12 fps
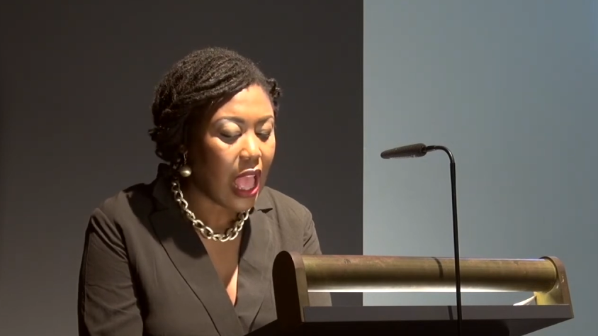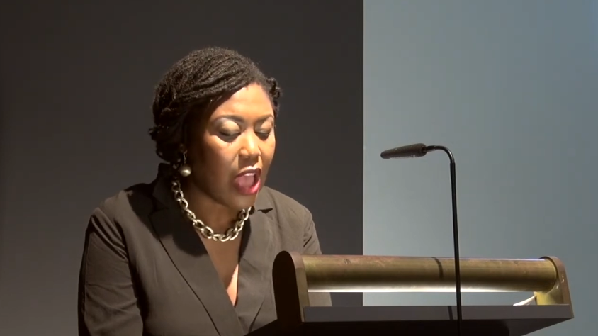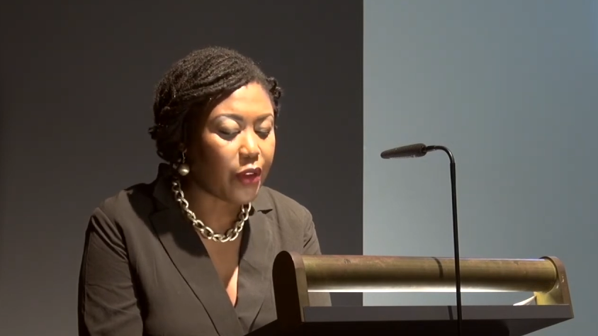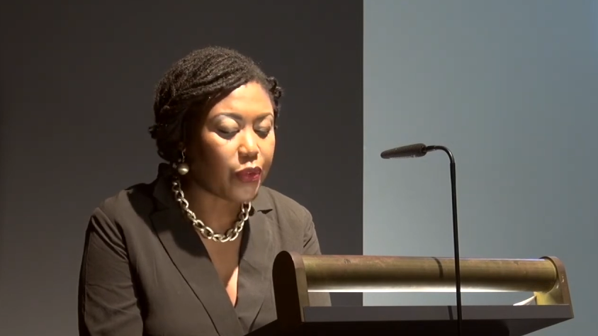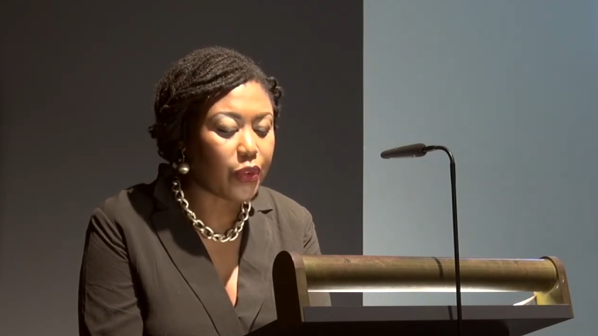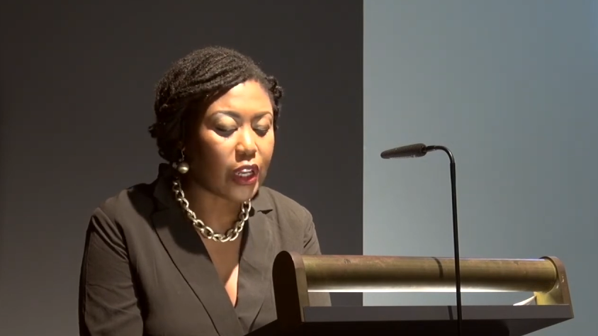
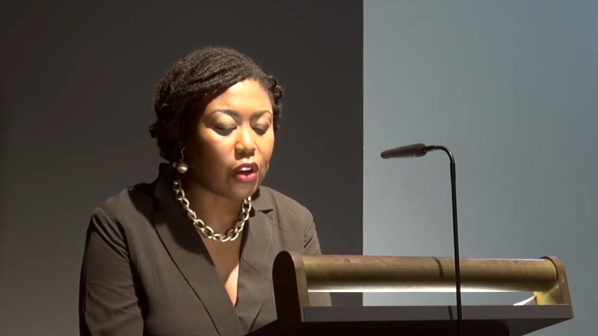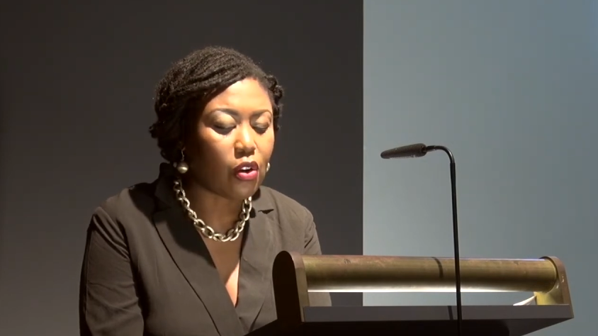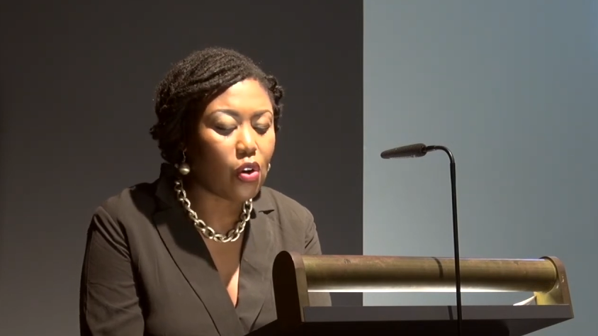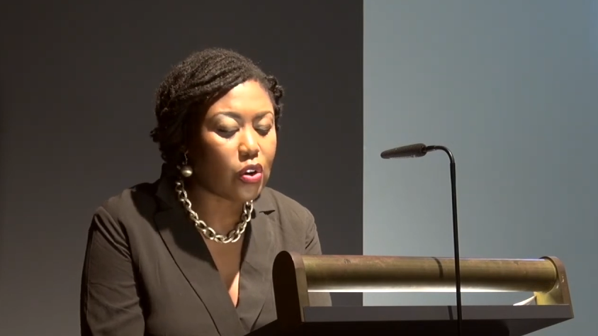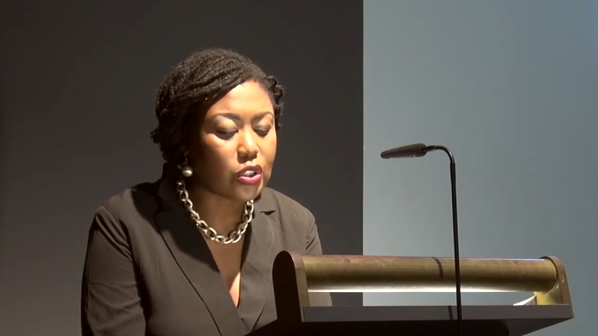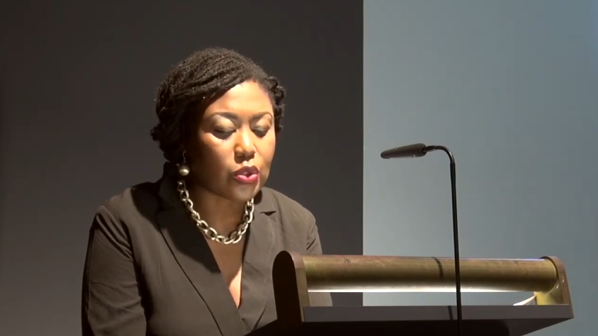I feel
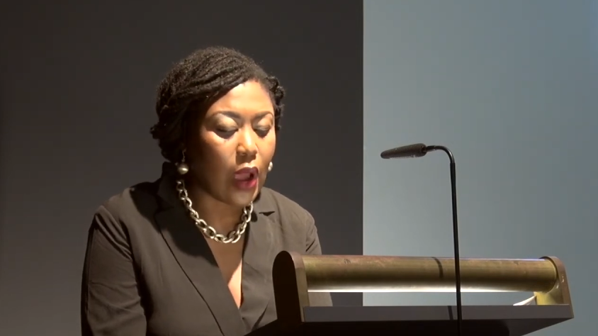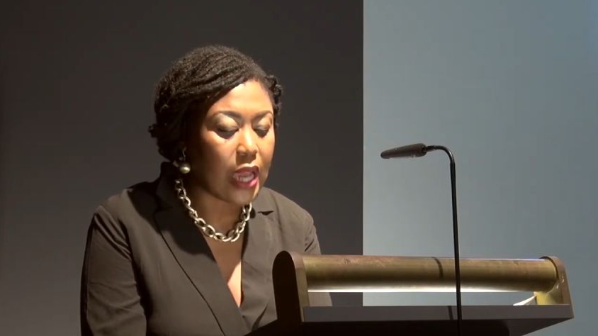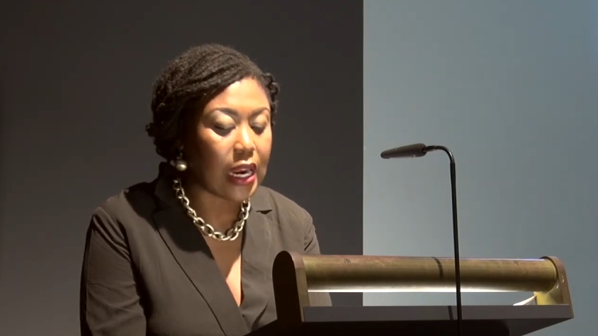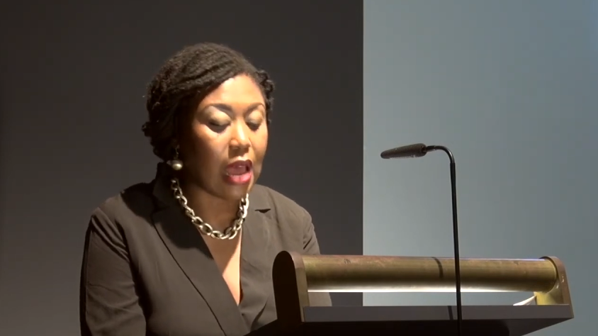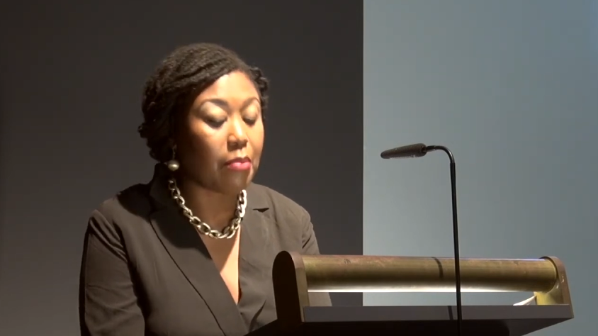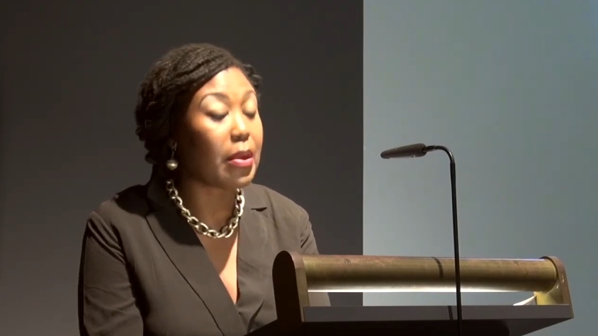close to
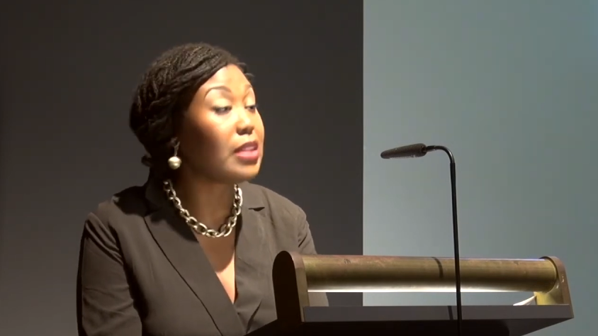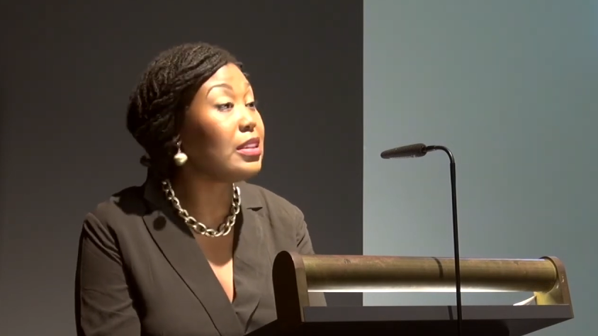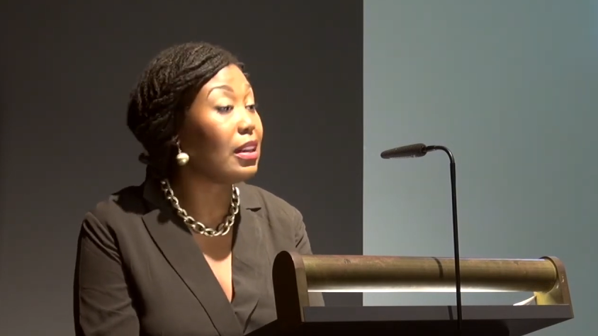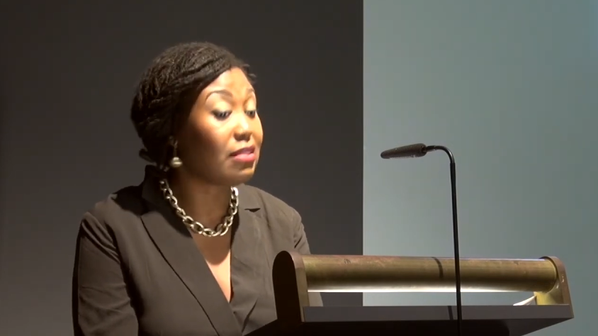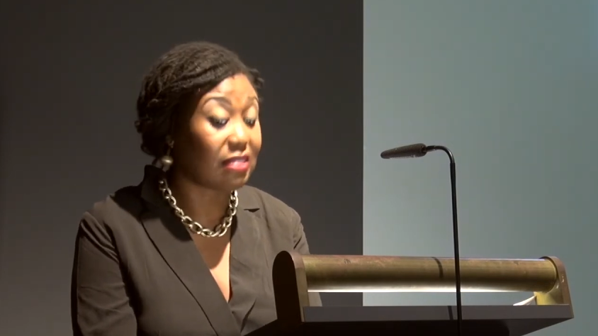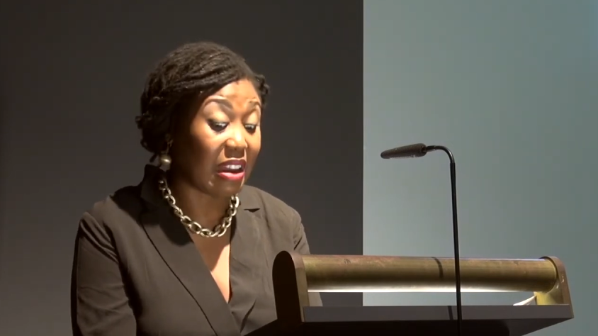Anna
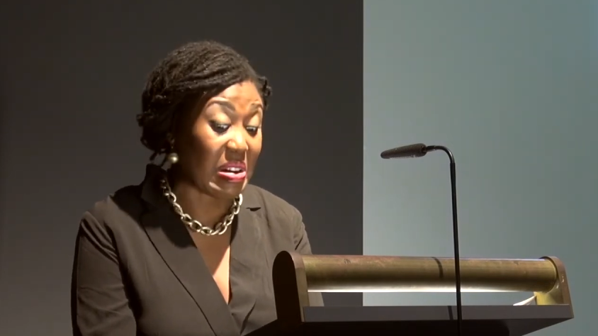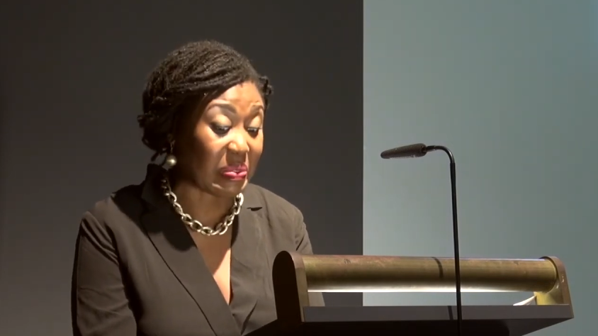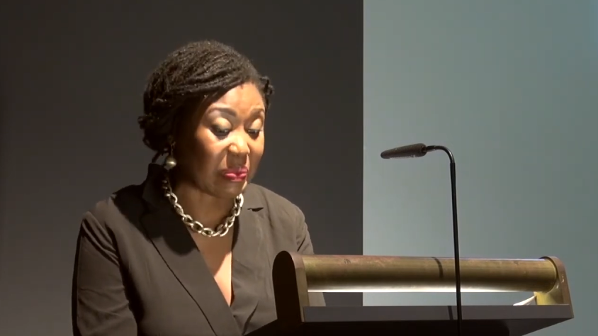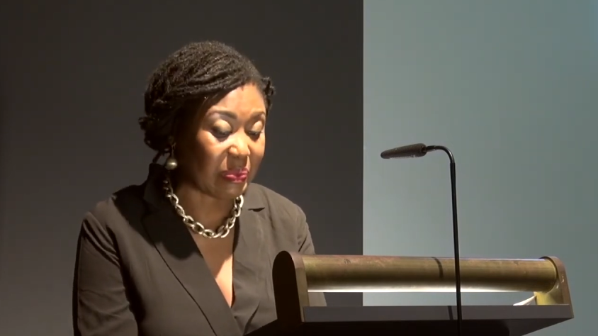Medianta.